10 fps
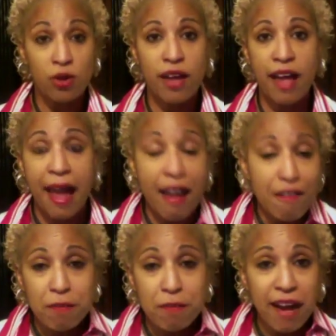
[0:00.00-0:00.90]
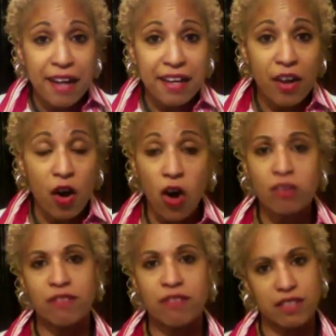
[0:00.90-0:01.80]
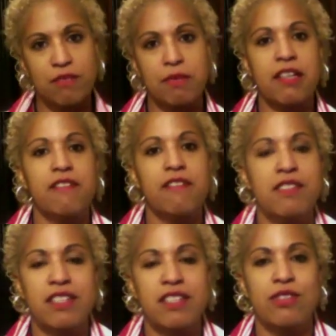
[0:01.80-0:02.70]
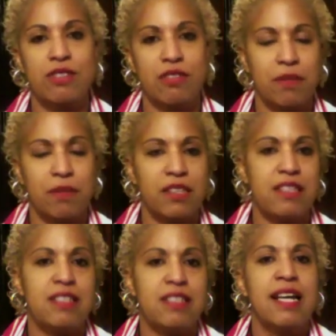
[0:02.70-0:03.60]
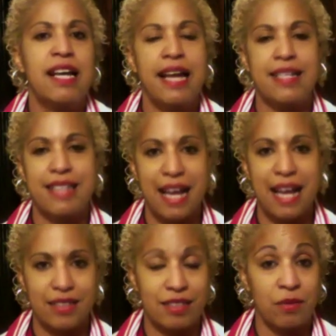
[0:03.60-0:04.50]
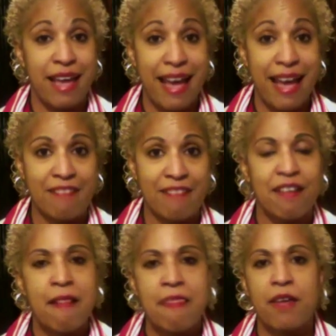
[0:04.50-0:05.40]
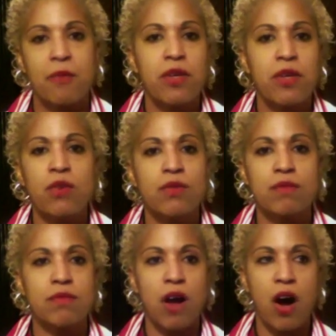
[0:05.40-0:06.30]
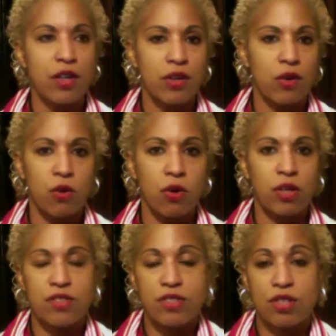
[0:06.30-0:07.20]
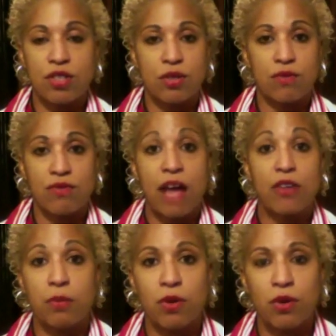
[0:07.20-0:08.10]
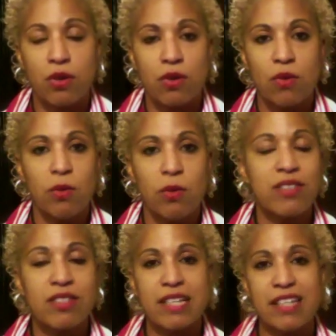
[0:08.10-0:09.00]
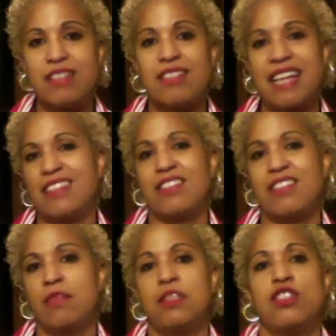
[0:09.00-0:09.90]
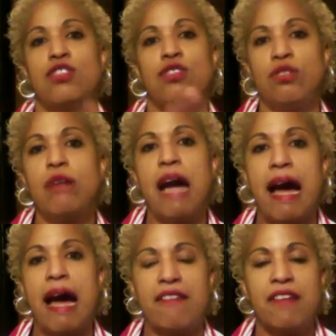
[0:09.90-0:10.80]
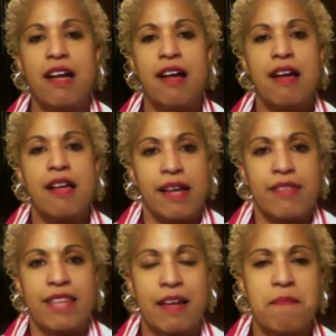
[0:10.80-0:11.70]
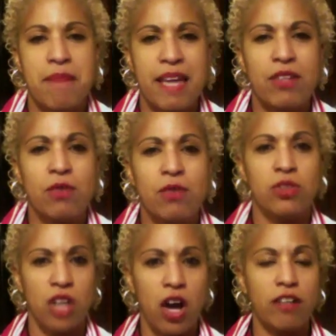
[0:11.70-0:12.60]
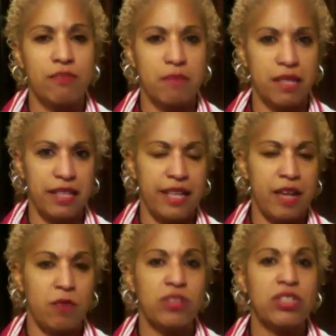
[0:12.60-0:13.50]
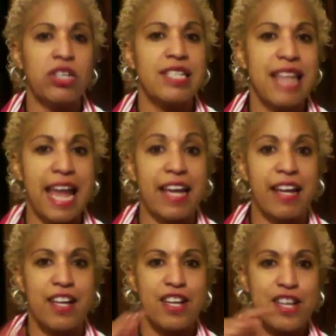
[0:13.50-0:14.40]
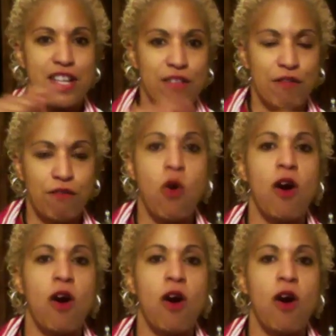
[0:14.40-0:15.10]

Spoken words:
everybody, all of us have been given skills and abilities and talents that we have that we don't honor or consider valuable. What skills, talents, and abilities do you have that can make you a lot of money? And what's it going to take for